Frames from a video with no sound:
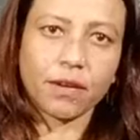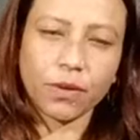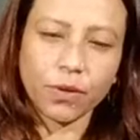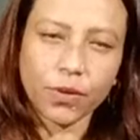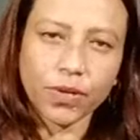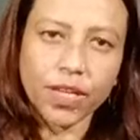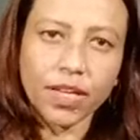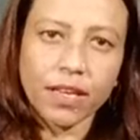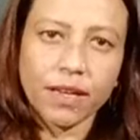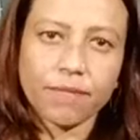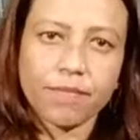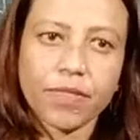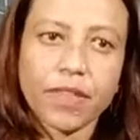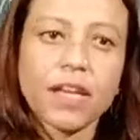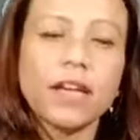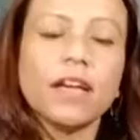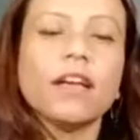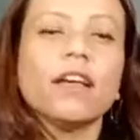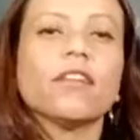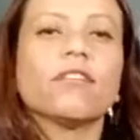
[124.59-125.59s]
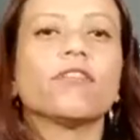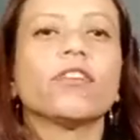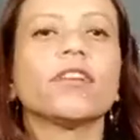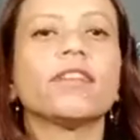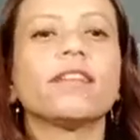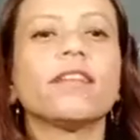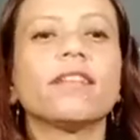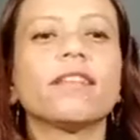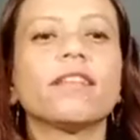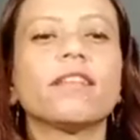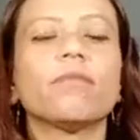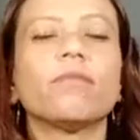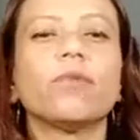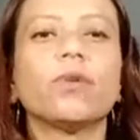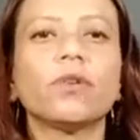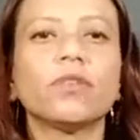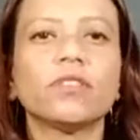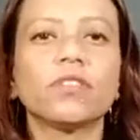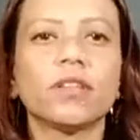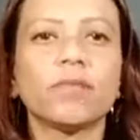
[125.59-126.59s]
Okay, so it is the
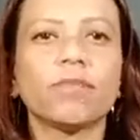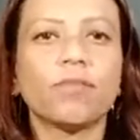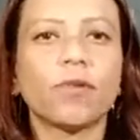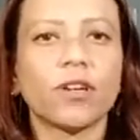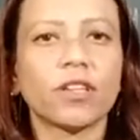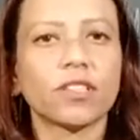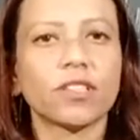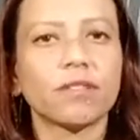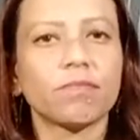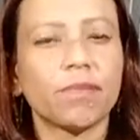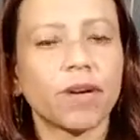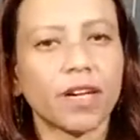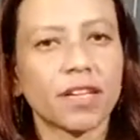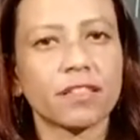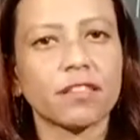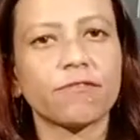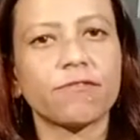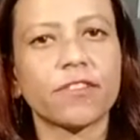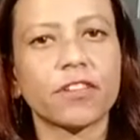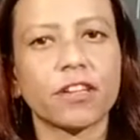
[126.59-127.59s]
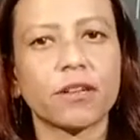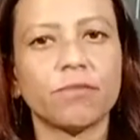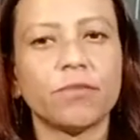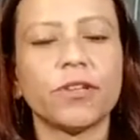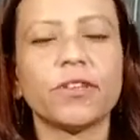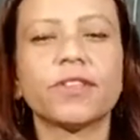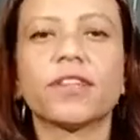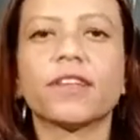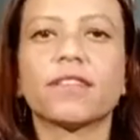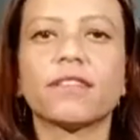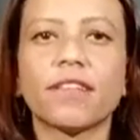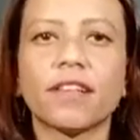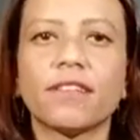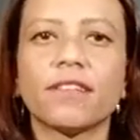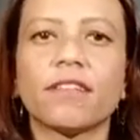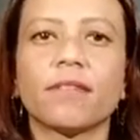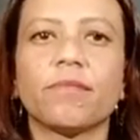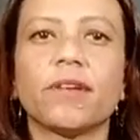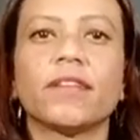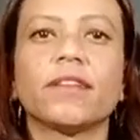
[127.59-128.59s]
most important part of a computer
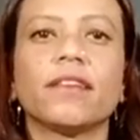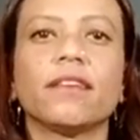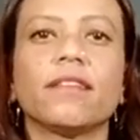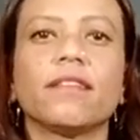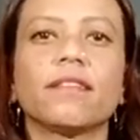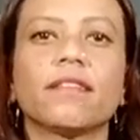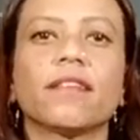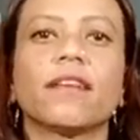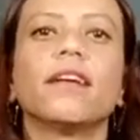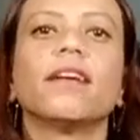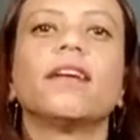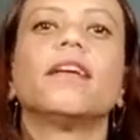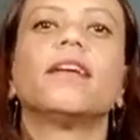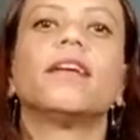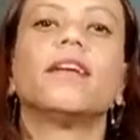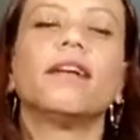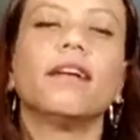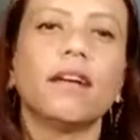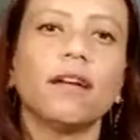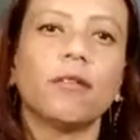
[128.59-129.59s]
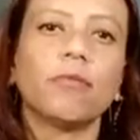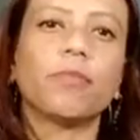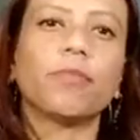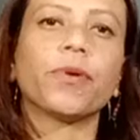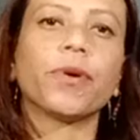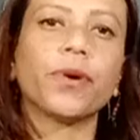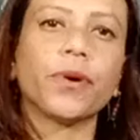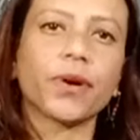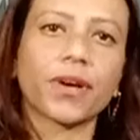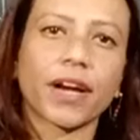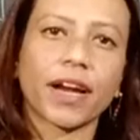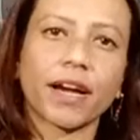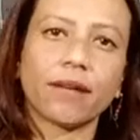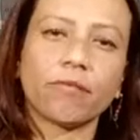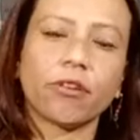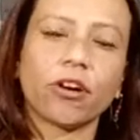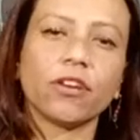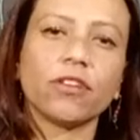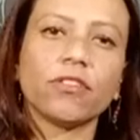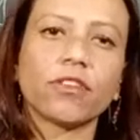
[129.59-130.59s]
system. It is a
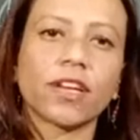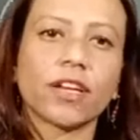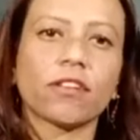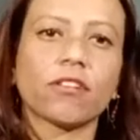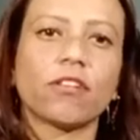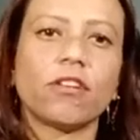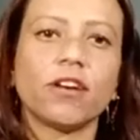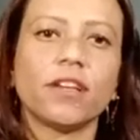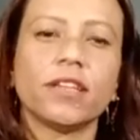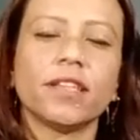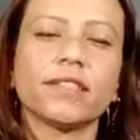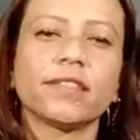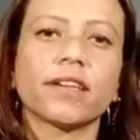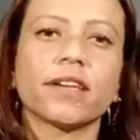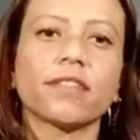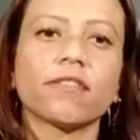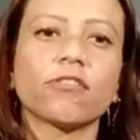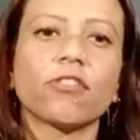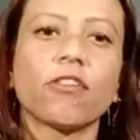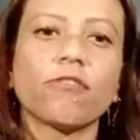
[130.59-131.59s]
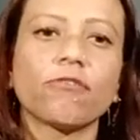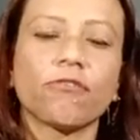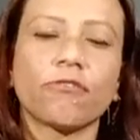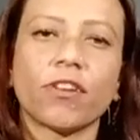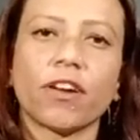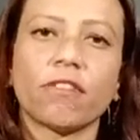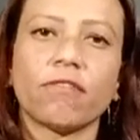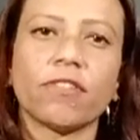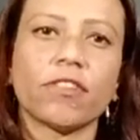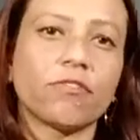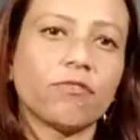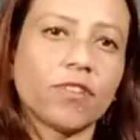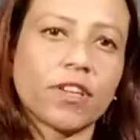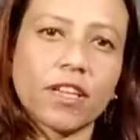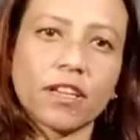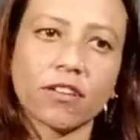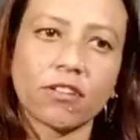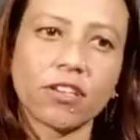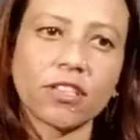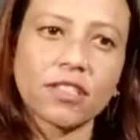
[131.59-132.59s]
program, or you can call it a software, which we
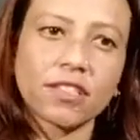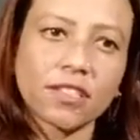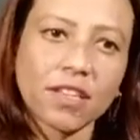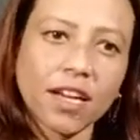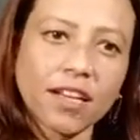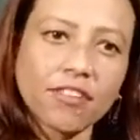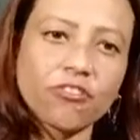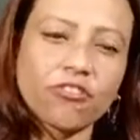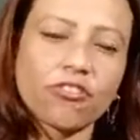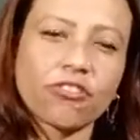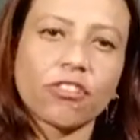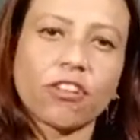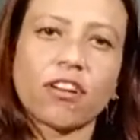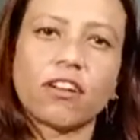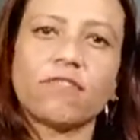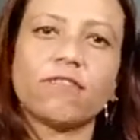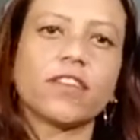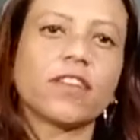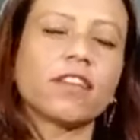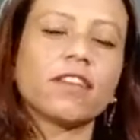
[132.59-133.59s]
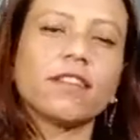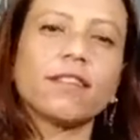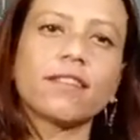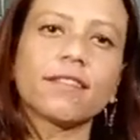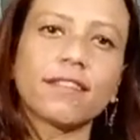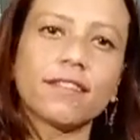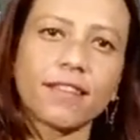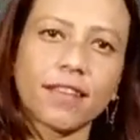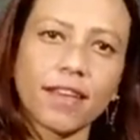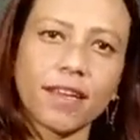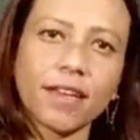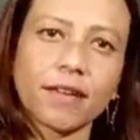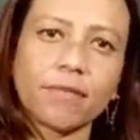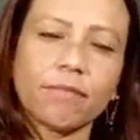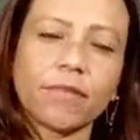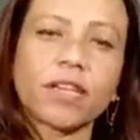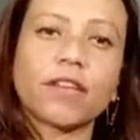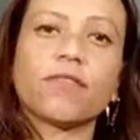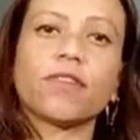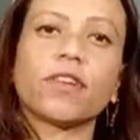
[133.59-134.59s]
cannot touch or we cannot
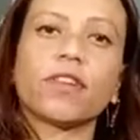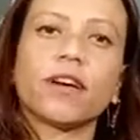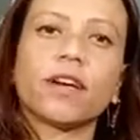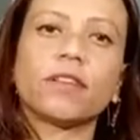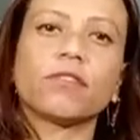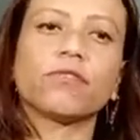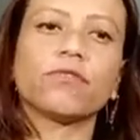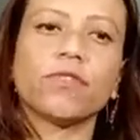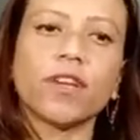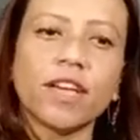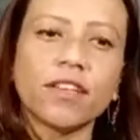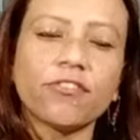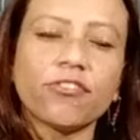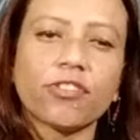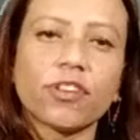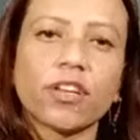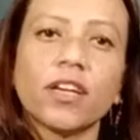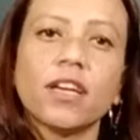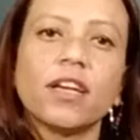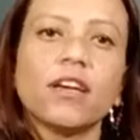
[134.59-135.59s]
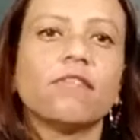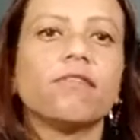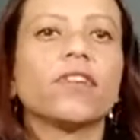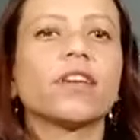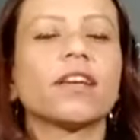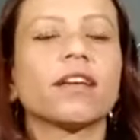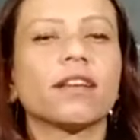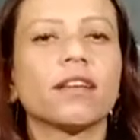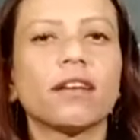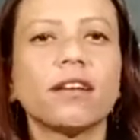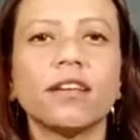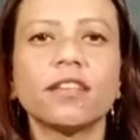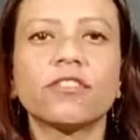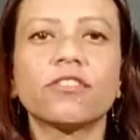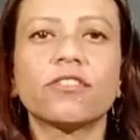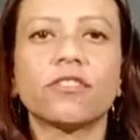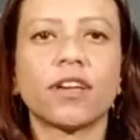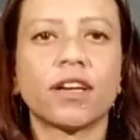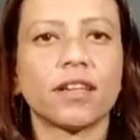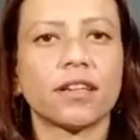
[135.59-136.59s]
see, but without which we
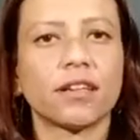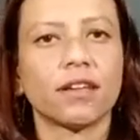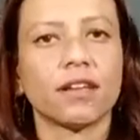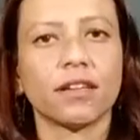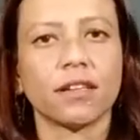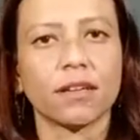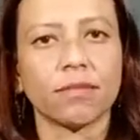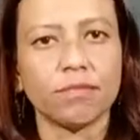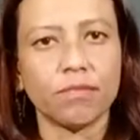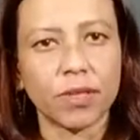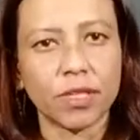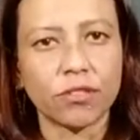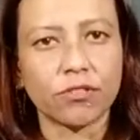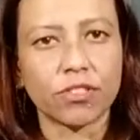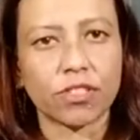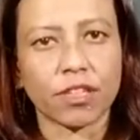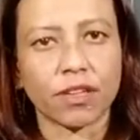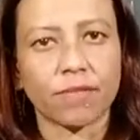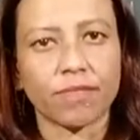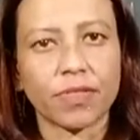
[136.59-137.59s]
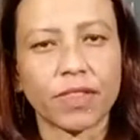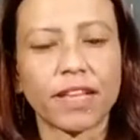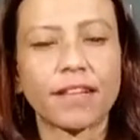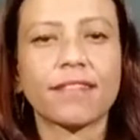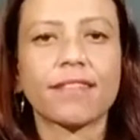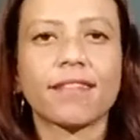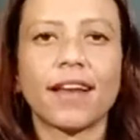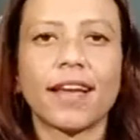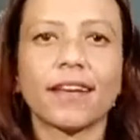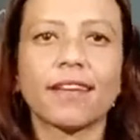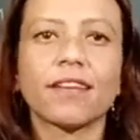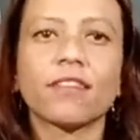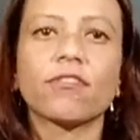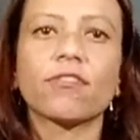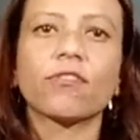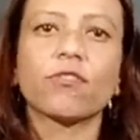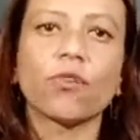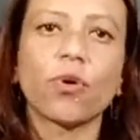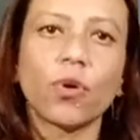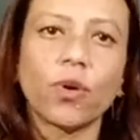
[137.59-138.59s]
cannot run a computer. It's like a
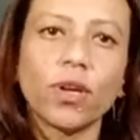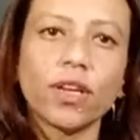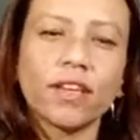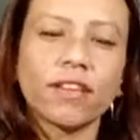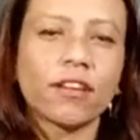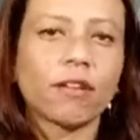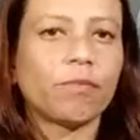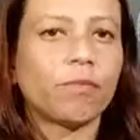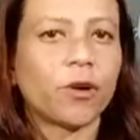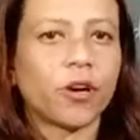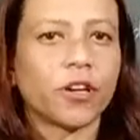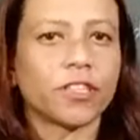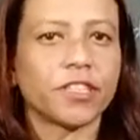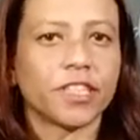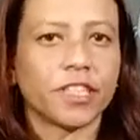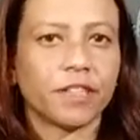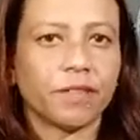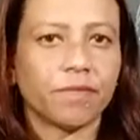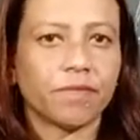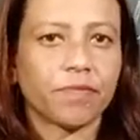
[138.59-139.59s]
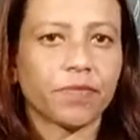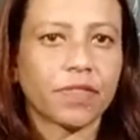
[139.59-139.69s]
soul in your body.